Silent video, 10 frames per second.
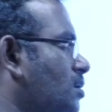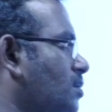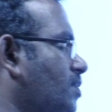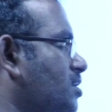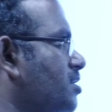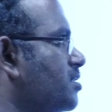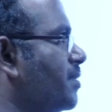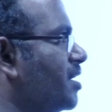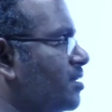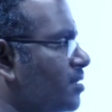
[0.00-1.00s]
what are the
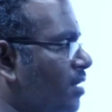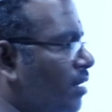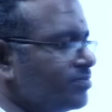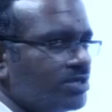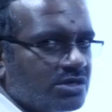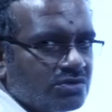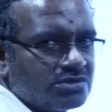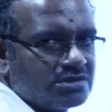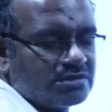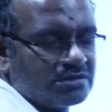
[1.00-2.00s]
main
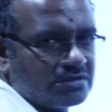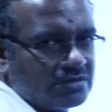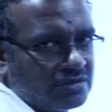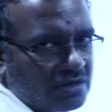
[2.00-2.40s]
objectives